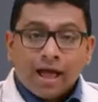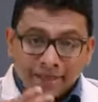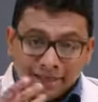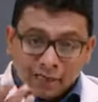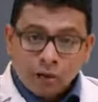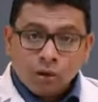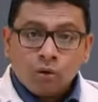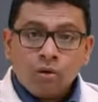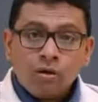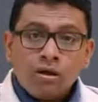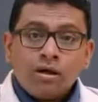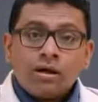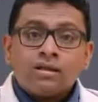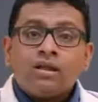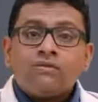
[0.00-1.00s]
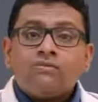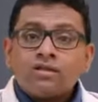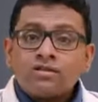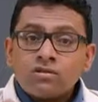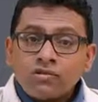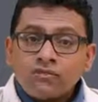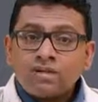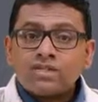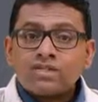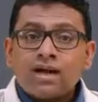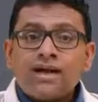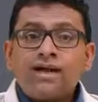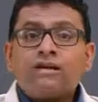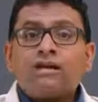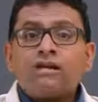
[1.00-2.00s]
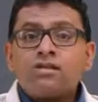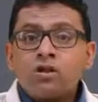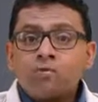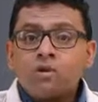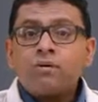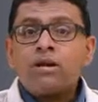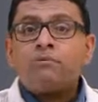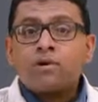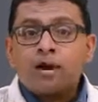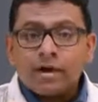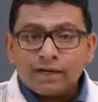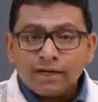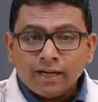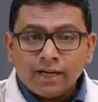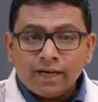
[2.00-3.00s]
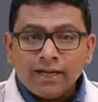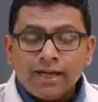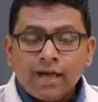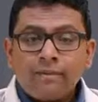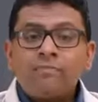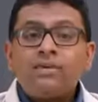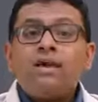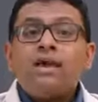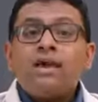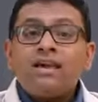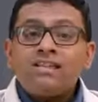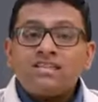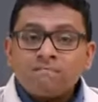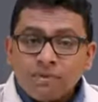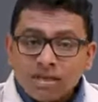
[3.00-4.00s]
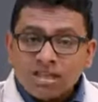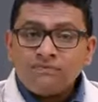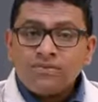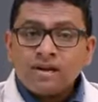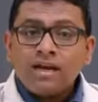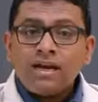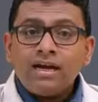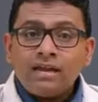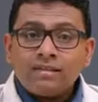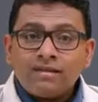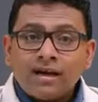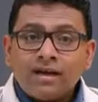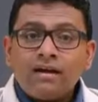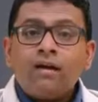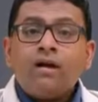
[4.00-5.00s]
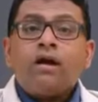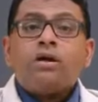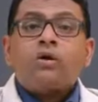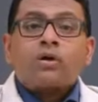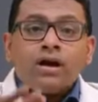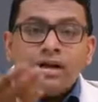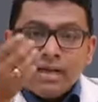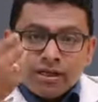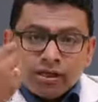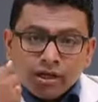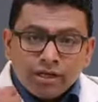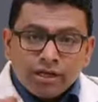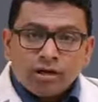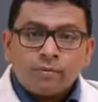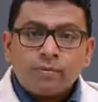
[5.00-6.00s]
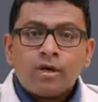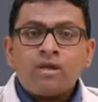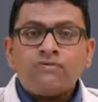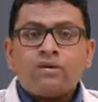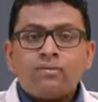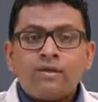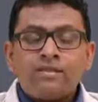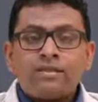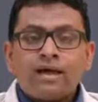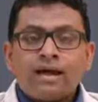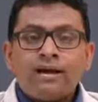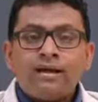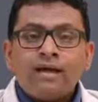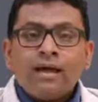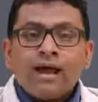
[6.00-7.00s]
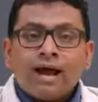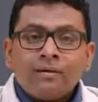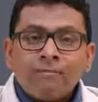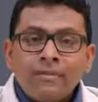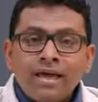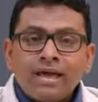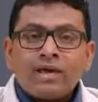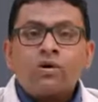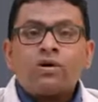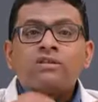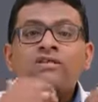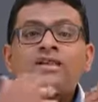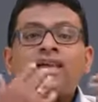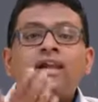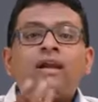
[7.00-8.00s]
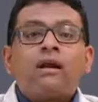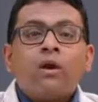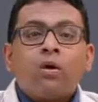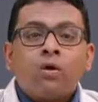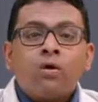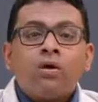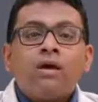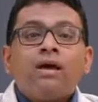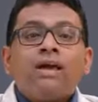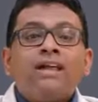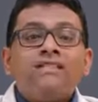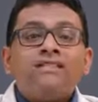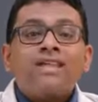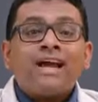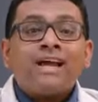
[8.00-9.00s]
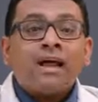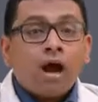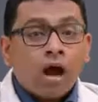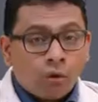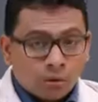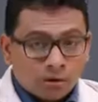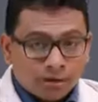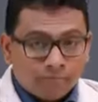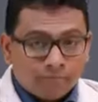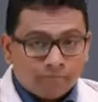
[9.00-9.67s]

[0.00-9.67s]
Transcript: iGlow, the first of its kind consumable product in India, is specifically designed to condition your beauty from inside and make your skin glow inside out.